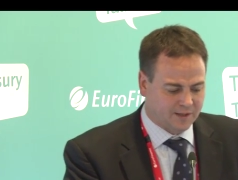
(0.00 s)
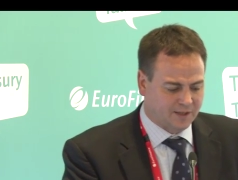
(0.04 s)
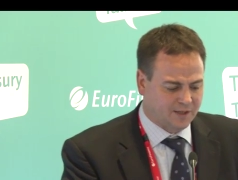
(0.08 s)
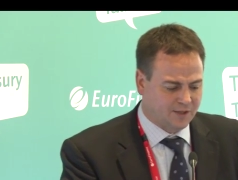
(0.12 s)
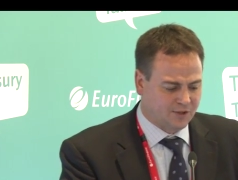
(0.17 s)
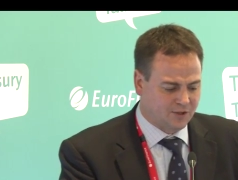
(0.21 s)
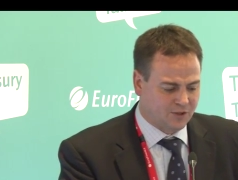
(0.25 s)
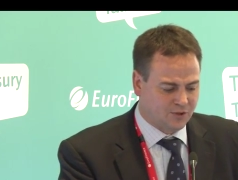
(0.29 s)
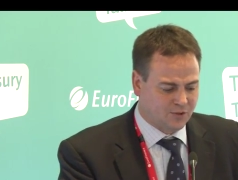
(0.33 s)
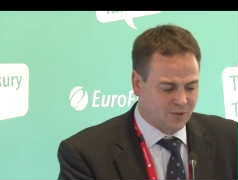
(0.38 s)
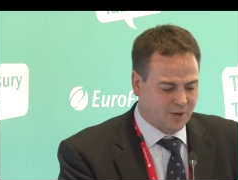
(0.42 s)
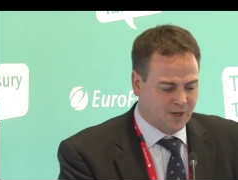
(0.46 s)

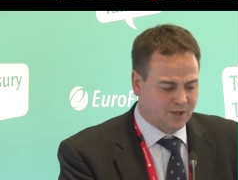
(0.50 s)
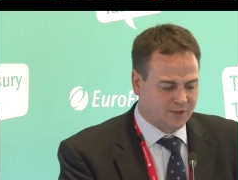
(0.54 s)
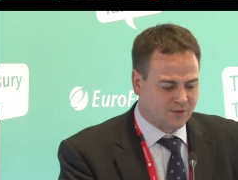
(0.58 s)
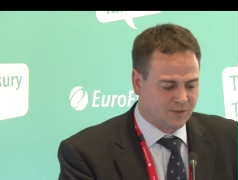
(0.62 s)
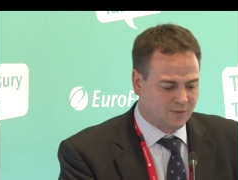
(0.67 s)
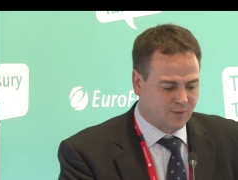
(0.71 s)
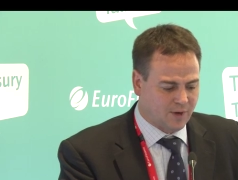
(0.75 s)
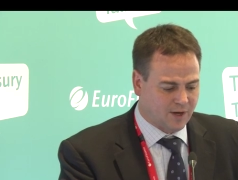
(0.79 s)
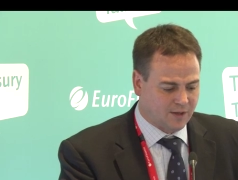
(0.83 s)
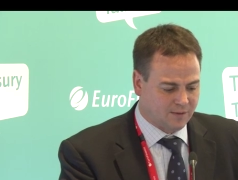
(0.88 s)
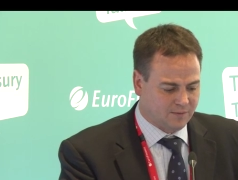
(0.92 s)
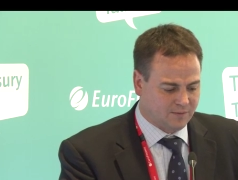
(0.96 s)

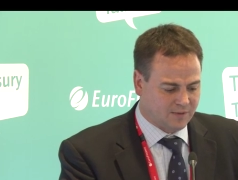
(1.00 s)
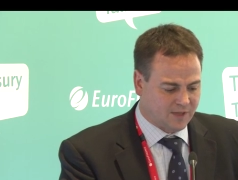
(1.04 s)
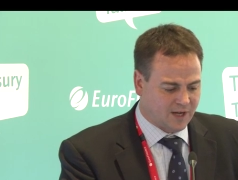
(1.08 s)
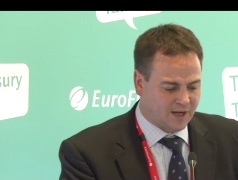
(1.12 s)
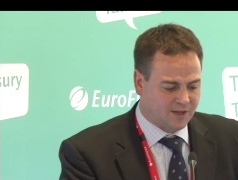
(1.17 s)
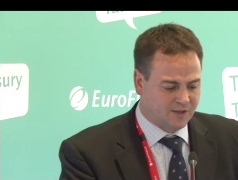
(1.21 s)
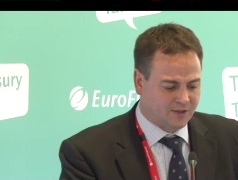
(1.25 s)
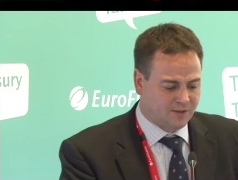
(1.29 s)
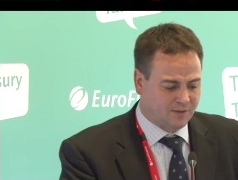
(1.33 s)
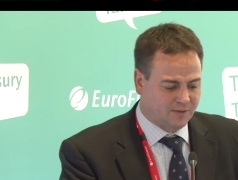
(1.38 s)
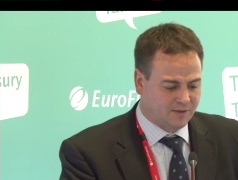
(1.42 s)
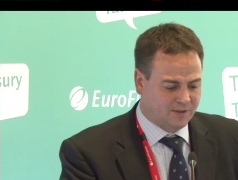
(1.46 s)
constraints around
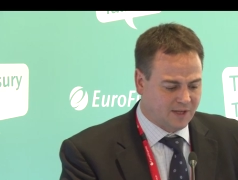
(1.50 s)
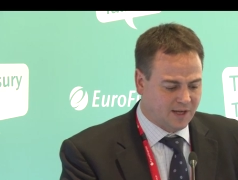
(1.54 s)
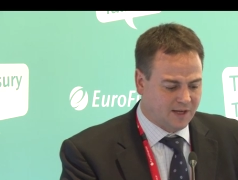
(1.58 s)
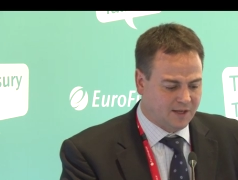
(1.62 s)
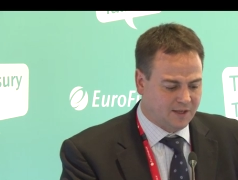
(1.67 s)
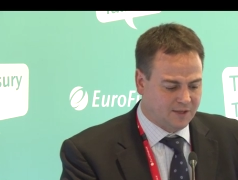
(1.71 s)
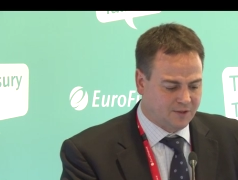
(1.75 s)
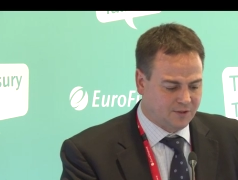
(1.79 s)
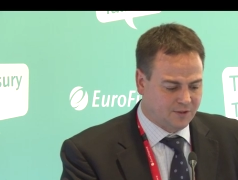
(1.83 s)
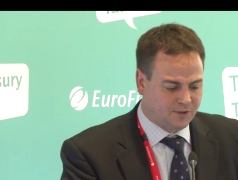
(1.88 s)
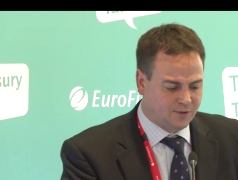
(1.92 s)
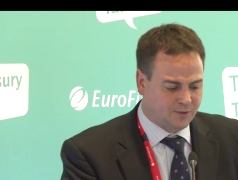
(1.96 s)
debt
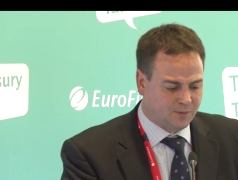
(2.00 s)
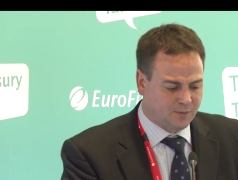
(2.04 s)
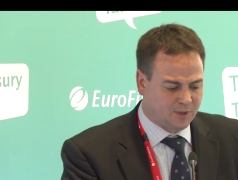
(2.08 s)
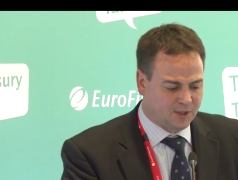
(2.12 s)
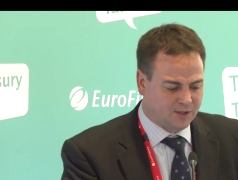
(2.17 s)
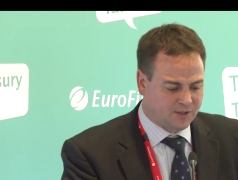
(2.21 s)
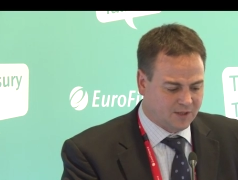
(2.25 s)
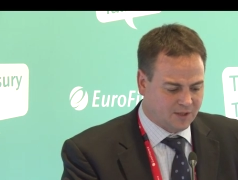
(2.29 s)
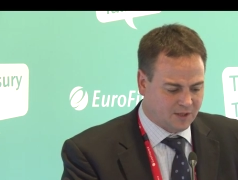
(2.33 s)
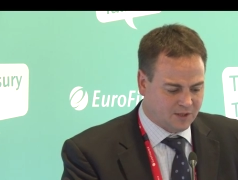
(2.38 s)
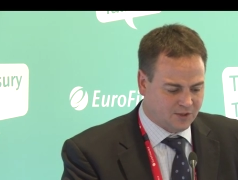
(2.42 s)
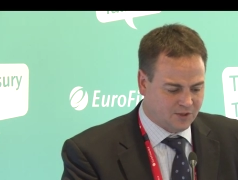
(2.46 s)

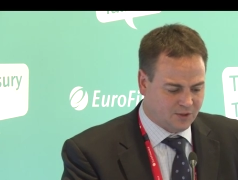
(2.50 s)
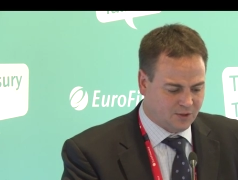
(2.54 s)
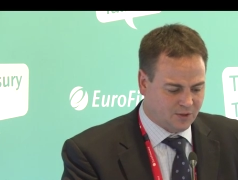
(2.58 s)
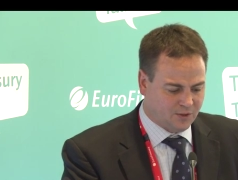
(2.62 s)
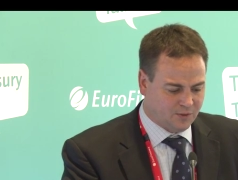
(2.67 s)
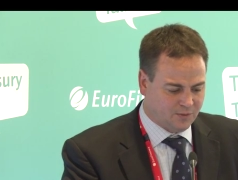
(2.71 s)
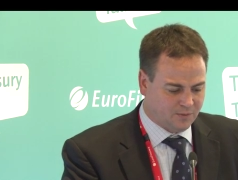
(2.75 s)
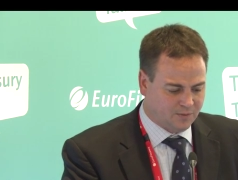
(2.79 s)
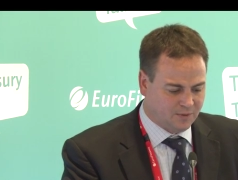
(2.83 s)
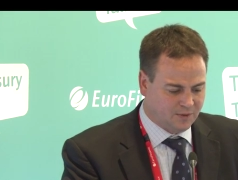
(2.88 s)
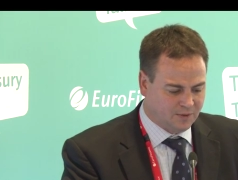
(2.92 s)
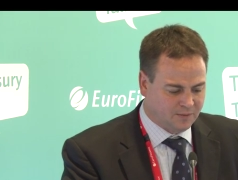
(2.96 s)
instruments
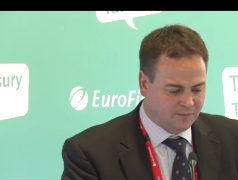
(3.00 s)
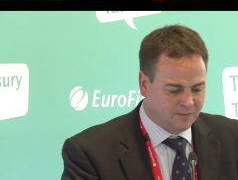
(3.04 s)
issued